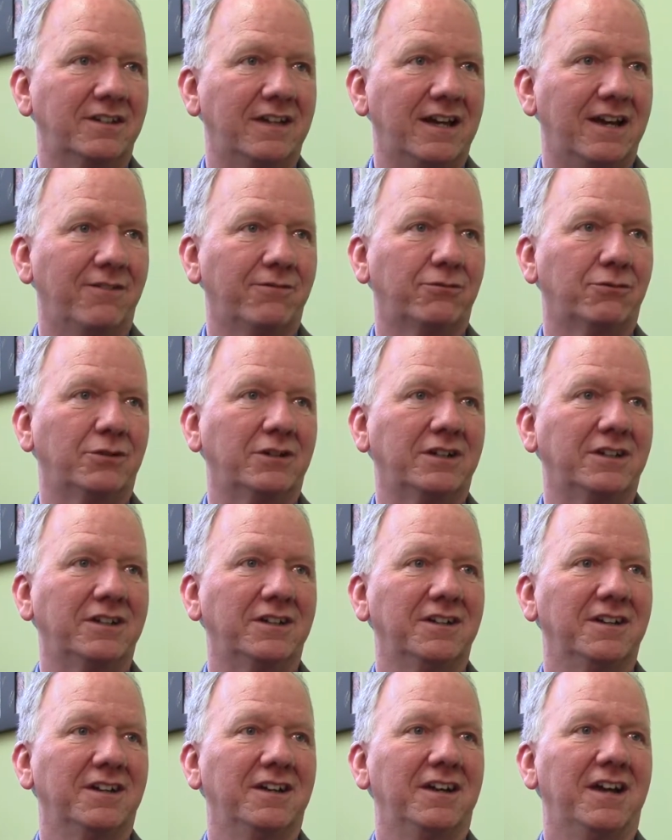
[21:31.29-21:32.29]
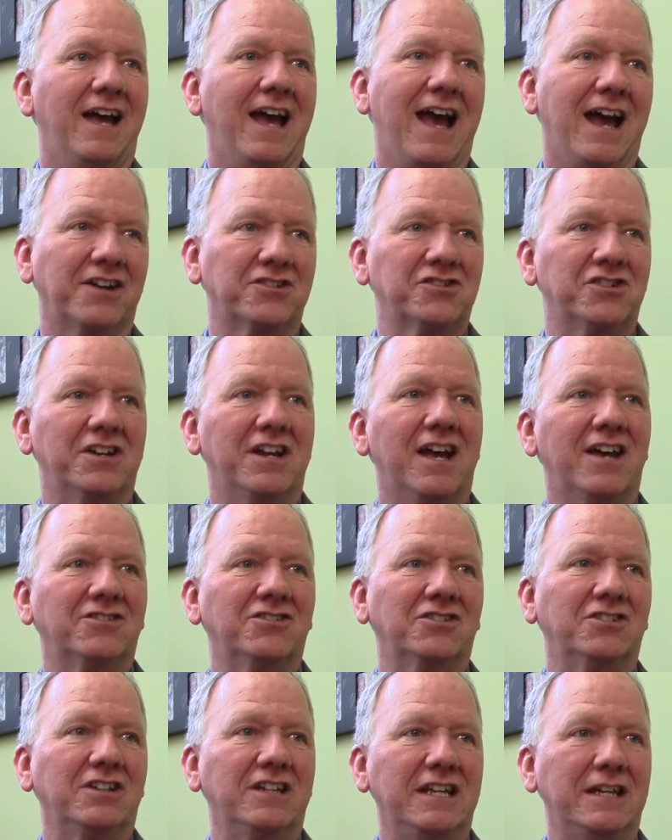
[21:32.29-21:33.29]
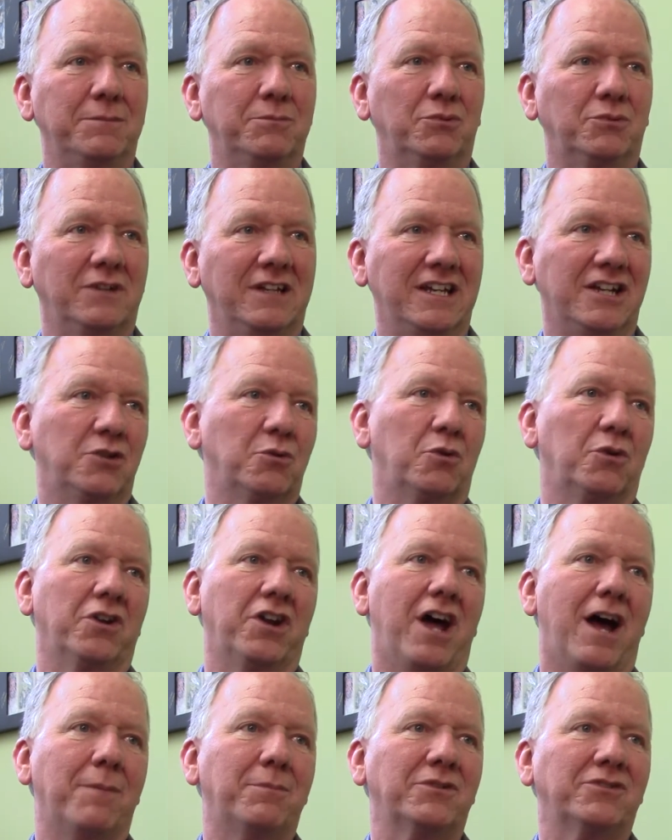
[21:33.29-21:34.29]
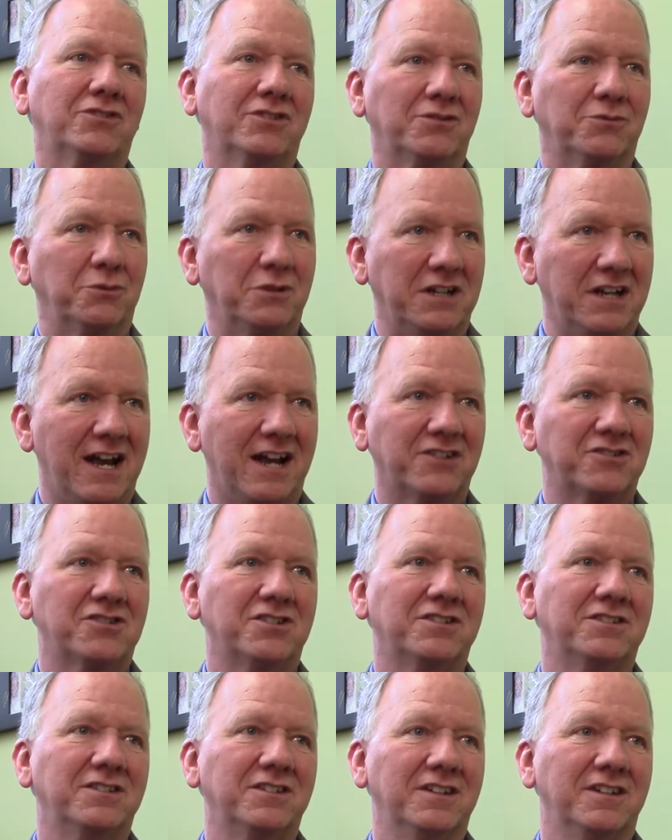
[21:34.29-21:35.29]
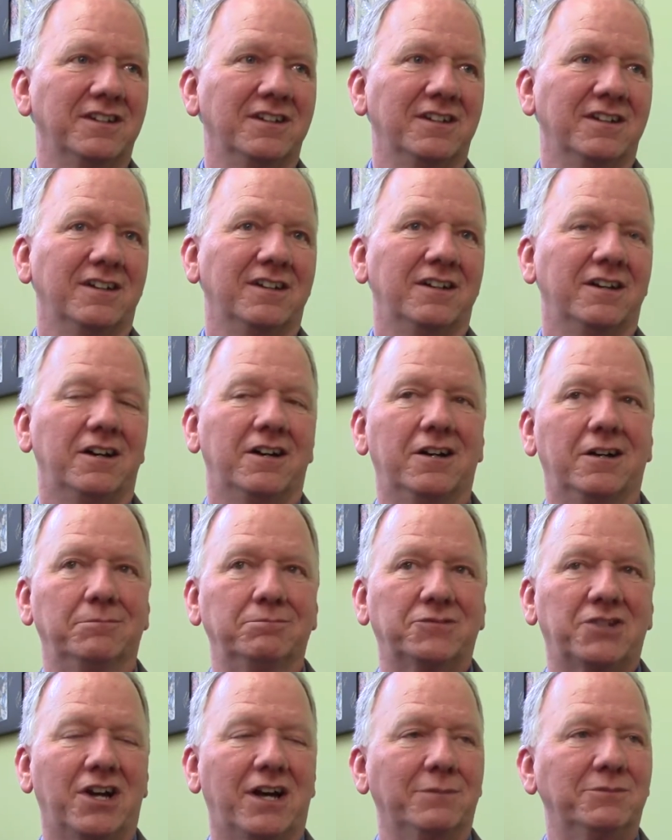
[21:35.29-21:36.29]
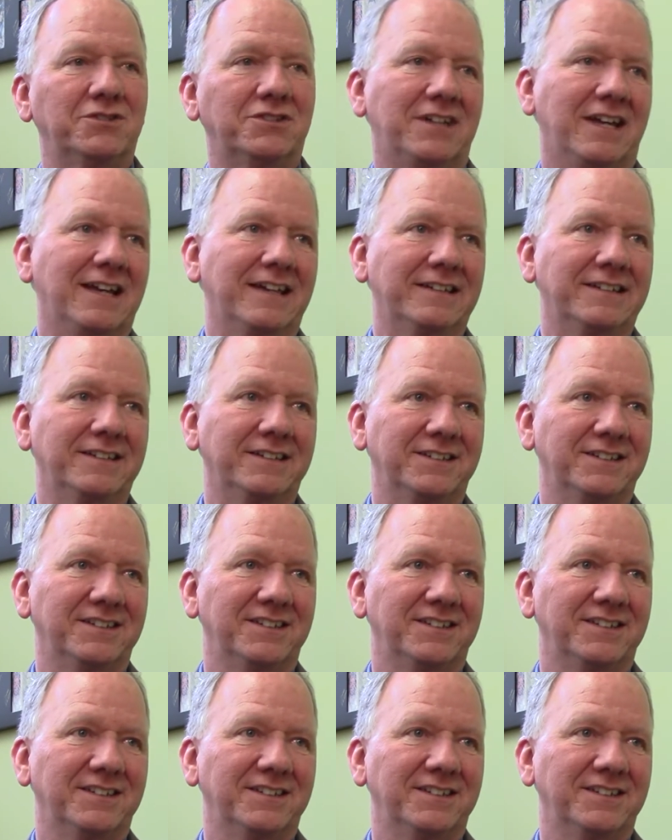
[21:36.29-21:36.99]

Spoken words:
Every action has an equal and opposite reaction, times 10.